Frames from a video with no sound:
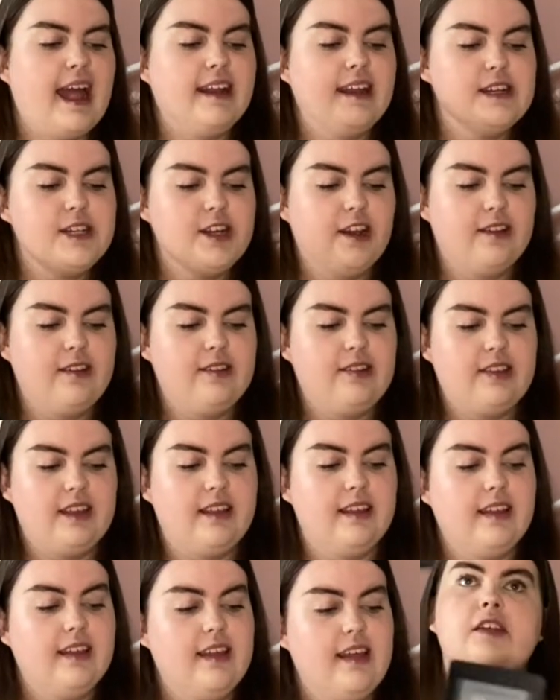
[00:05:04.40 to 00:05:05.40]
I just
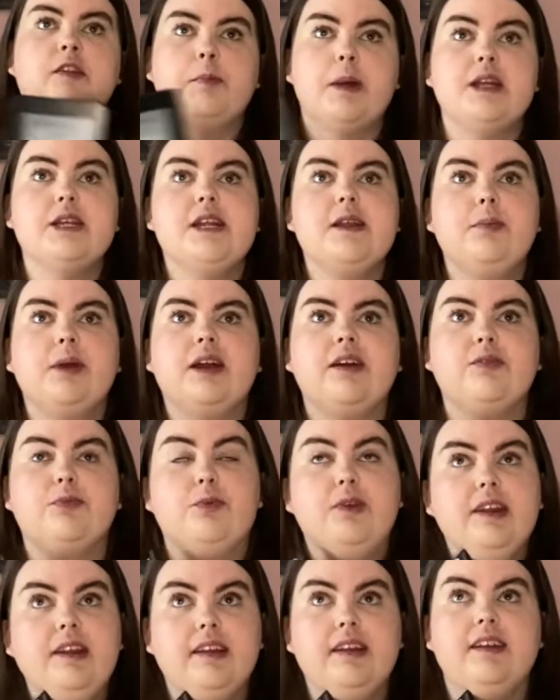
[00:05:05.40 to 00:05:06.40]
think, especially because
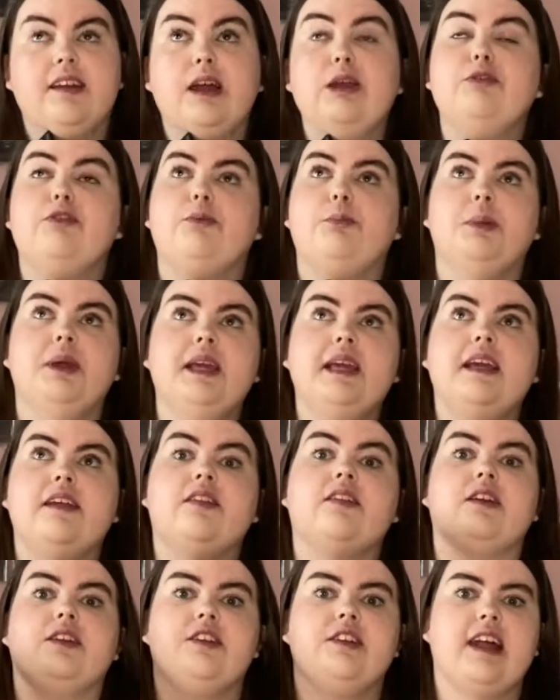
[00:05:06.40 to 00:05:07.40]
reading at night for me is
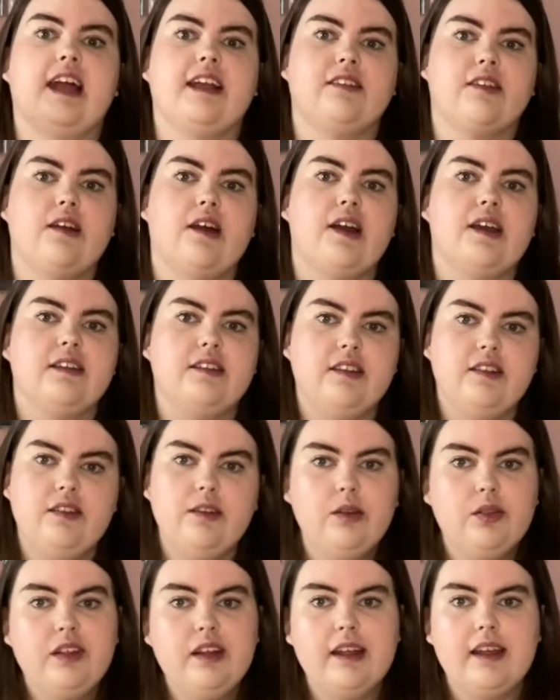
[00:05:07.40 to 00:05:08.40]
such an anxiety
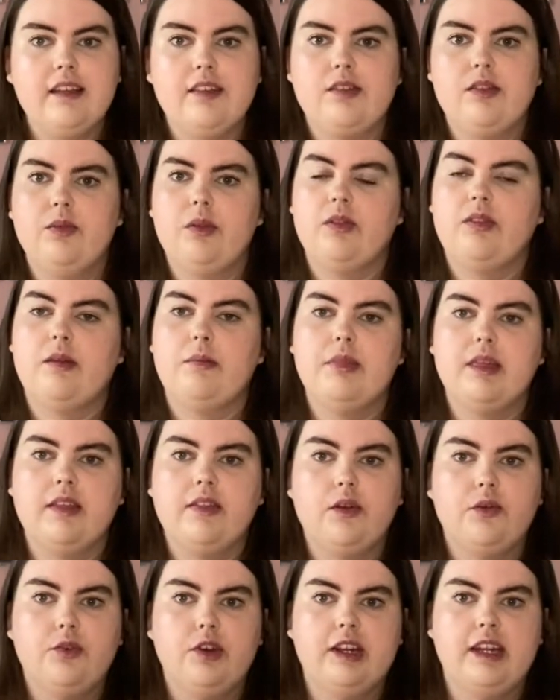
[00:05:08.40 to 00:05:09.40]
soother, it's something
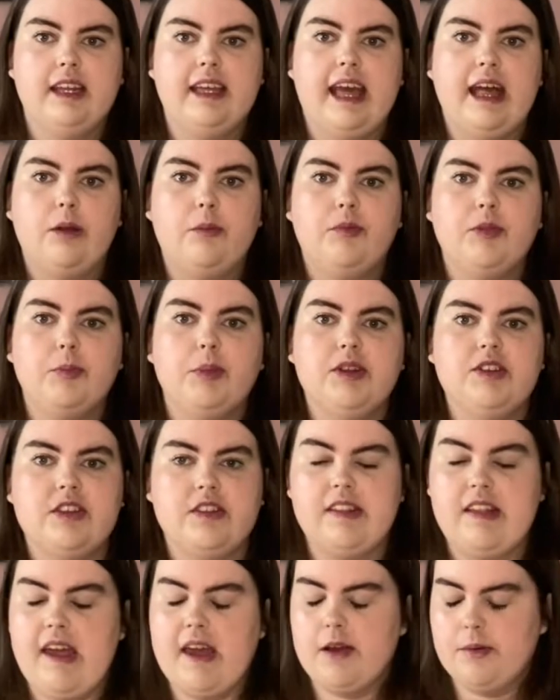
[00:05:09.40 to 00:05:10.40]
that really helps me just
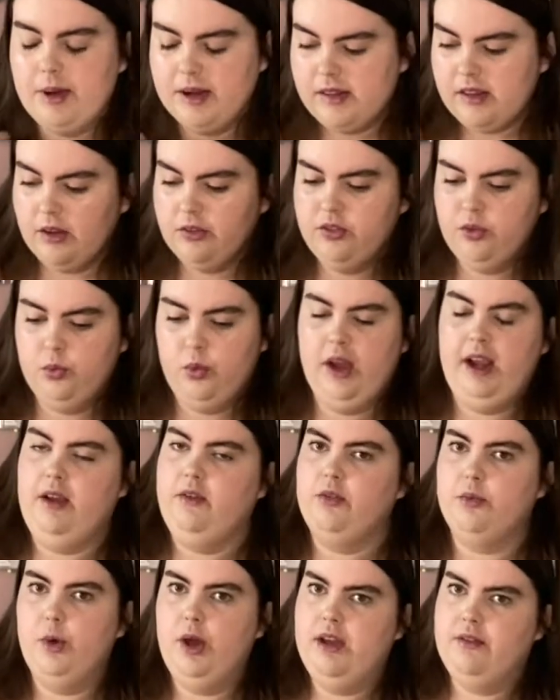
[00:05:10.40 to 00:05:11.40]
take myself away
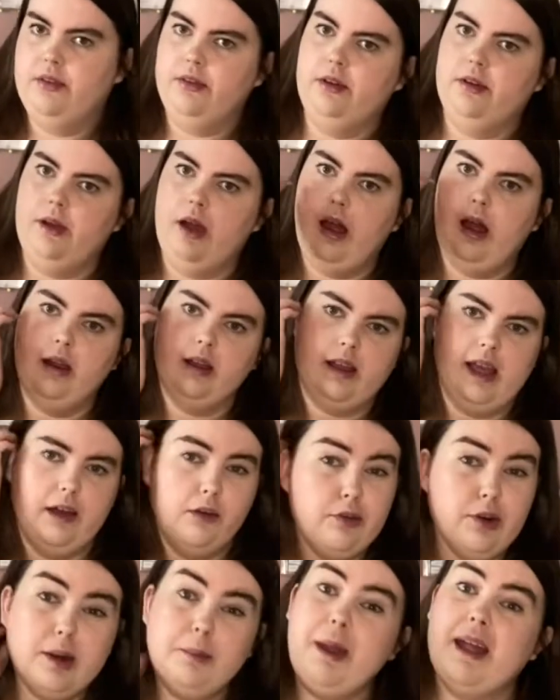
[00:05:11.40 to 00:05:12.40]
from whatever. I have
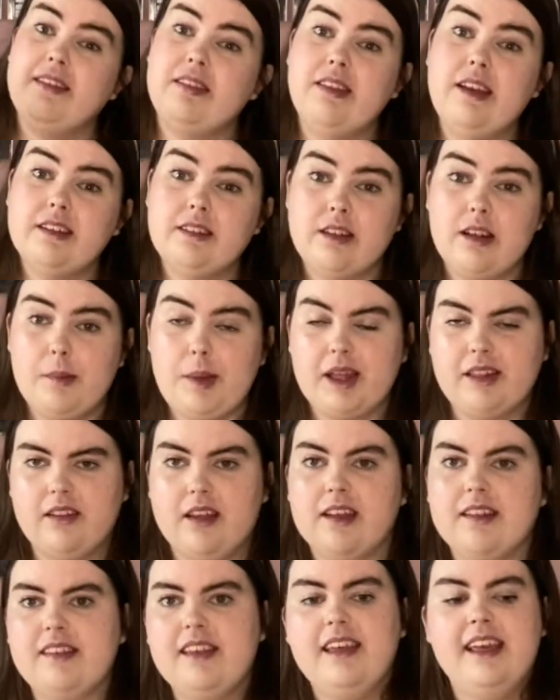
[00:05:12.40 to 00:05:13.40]
really bad nighttime
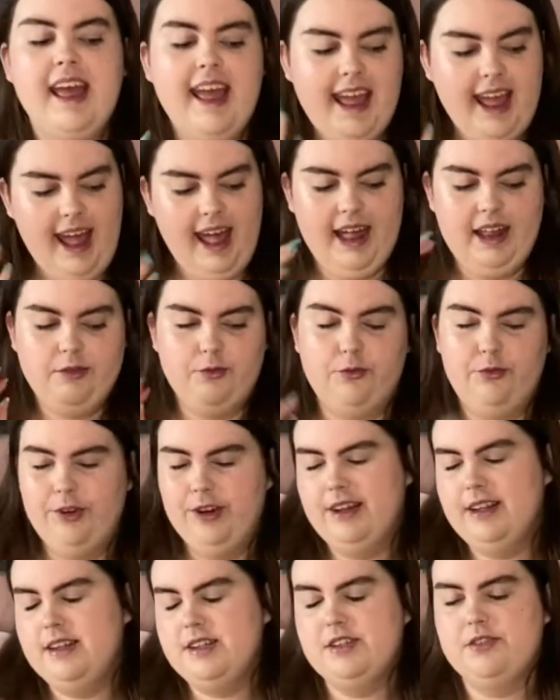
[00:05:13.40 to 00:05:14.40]
anxiety, and
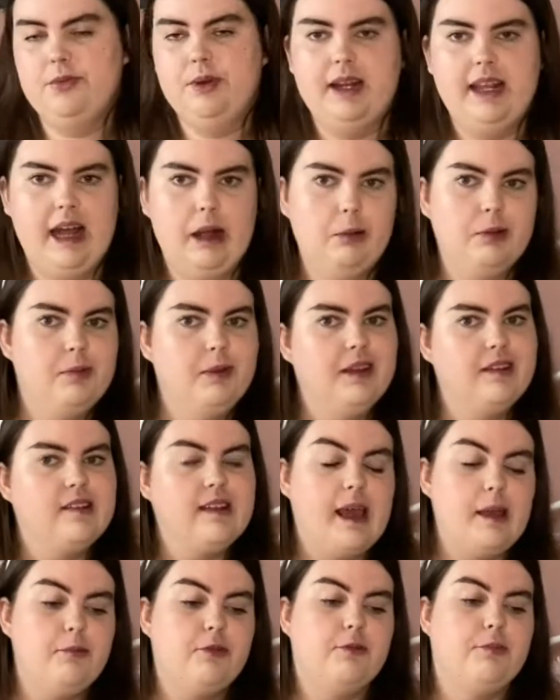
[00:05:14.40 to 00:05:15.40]
reading just really helps me
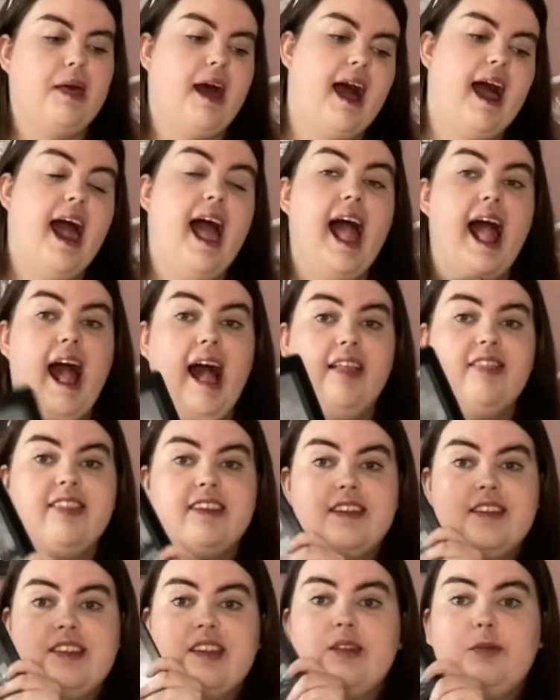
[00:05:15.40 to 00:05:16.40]
escape from that, and
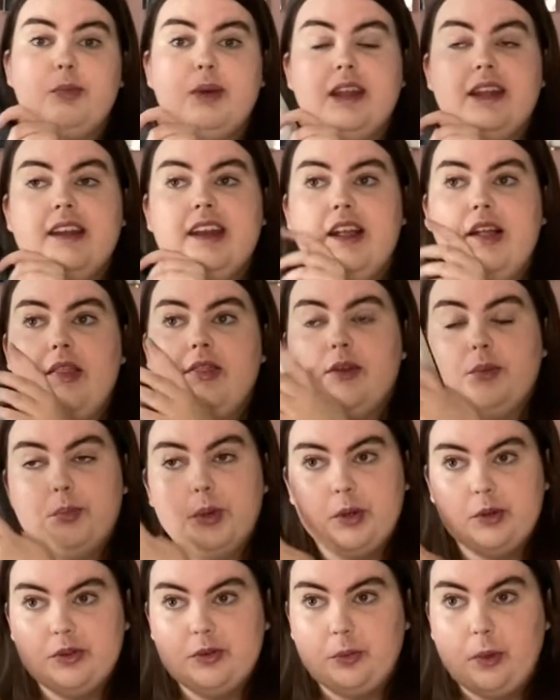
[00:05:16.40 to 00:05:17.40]
this has been the
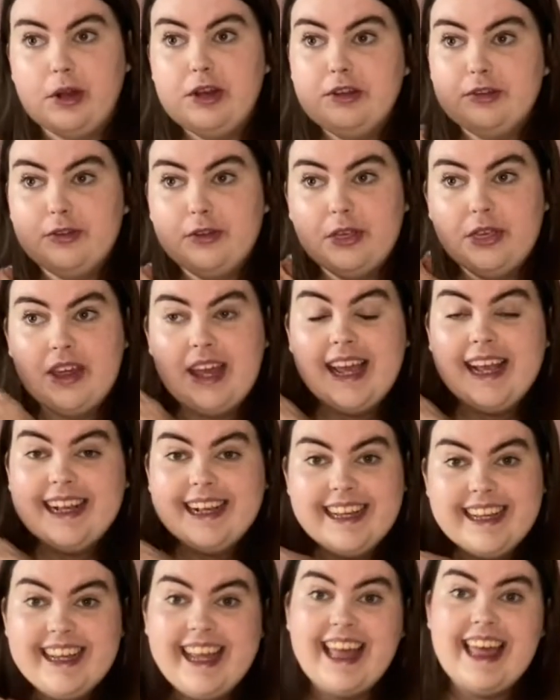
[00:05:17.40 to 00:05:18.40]
most wonderful thing
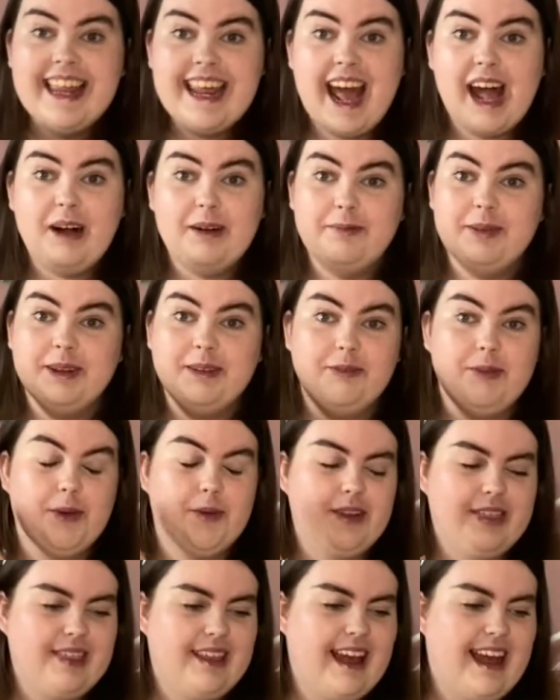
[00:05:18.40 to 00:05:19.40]
in helping me
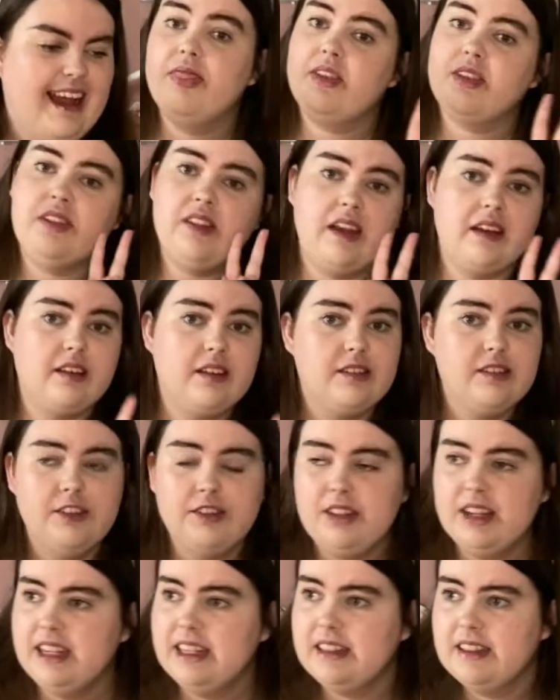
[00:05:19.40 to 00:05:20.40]
with that. The second
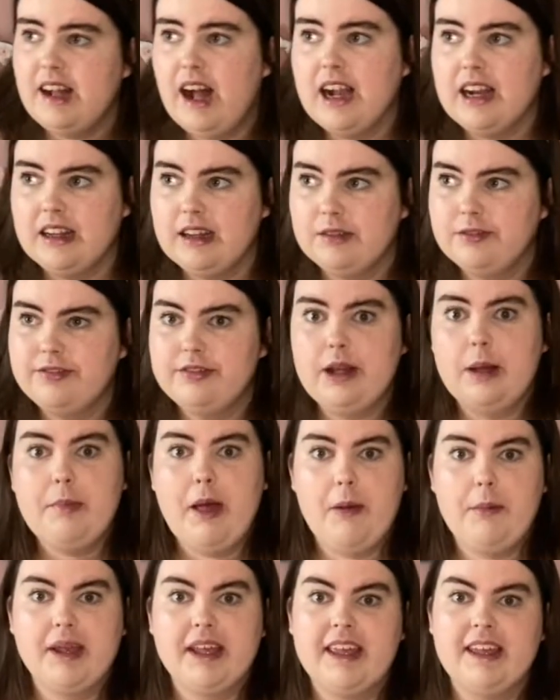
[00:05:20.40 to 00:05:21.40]
thing I love
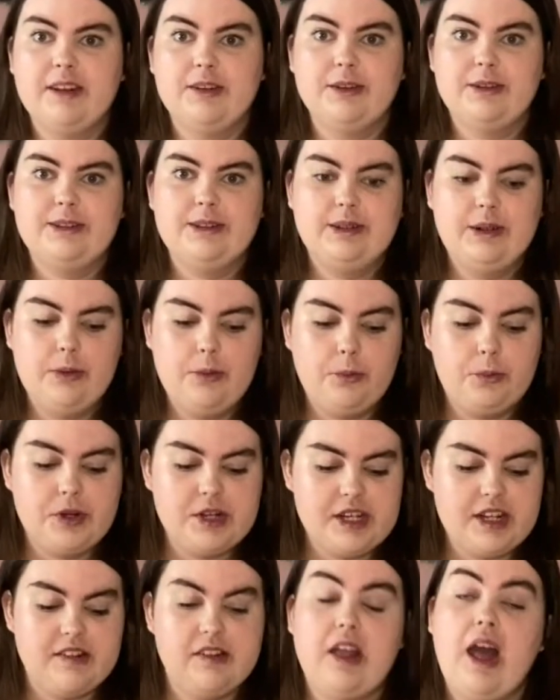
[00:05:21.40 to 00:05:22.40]
about my Kindle, which
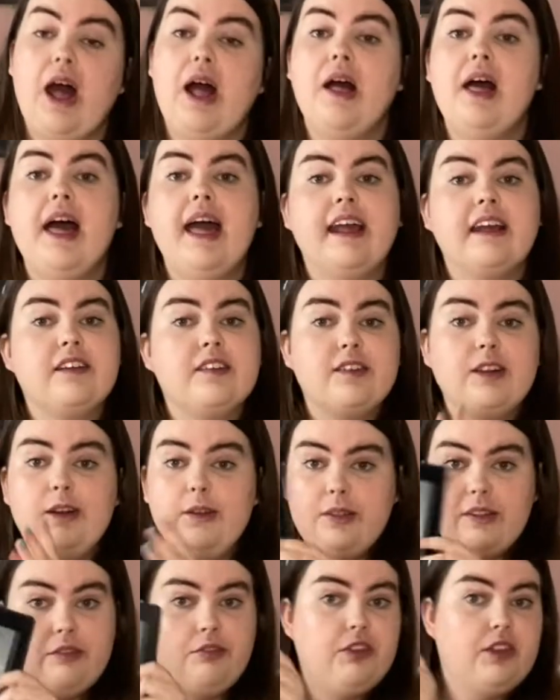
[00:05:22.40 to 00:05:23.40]
is
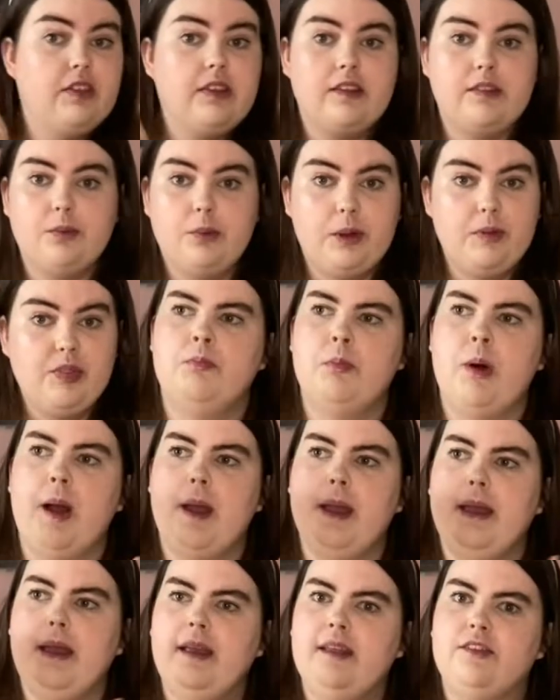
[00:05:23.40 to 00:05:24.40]
exclusive to this one.
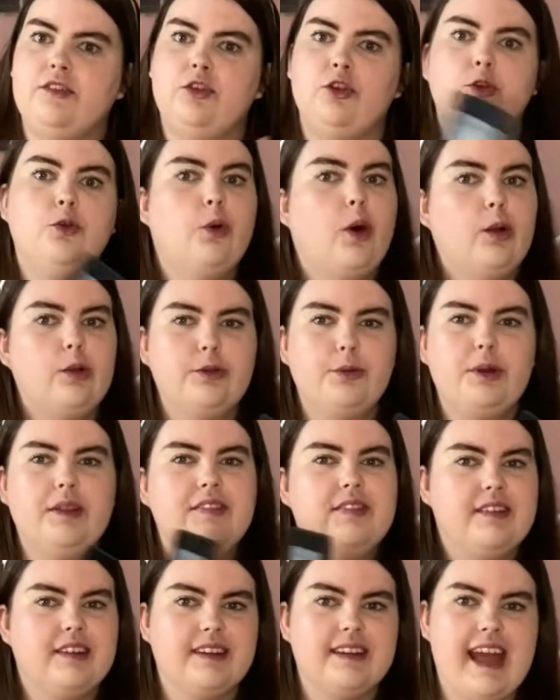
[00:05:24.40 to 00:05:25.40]
My two older ones
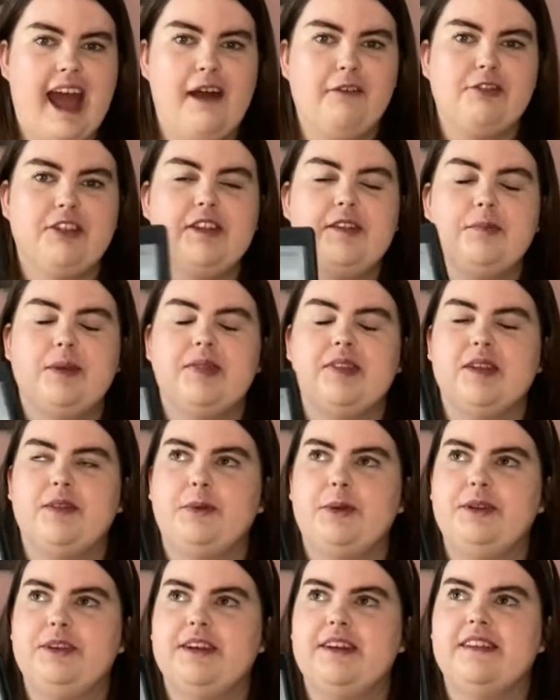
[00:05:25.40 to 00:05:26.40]
didn't have this, but this
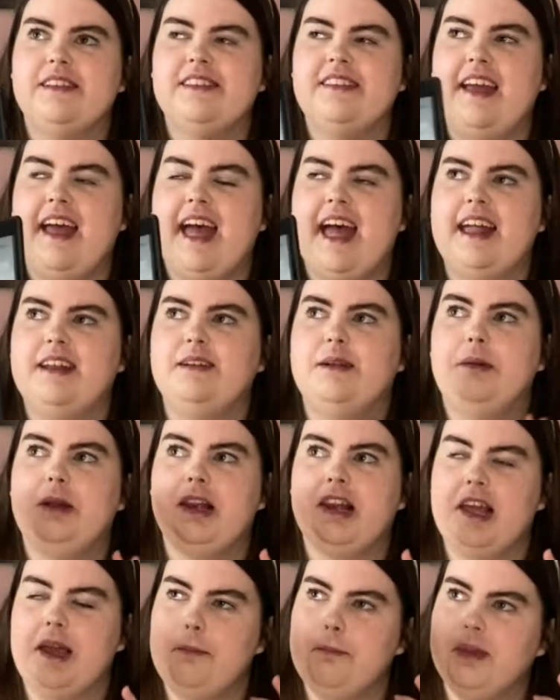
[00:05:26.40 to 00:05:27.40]
one does, and
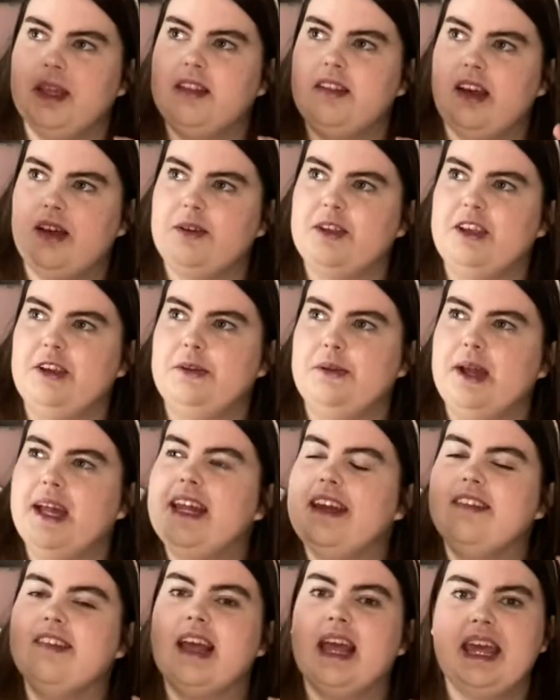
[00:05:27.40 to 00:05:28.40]
let me tell you, it
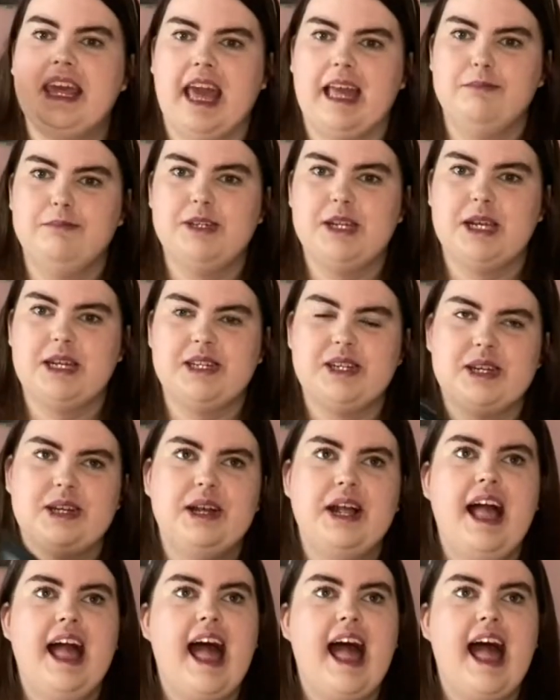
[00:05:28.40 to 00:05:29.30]
is a game changer.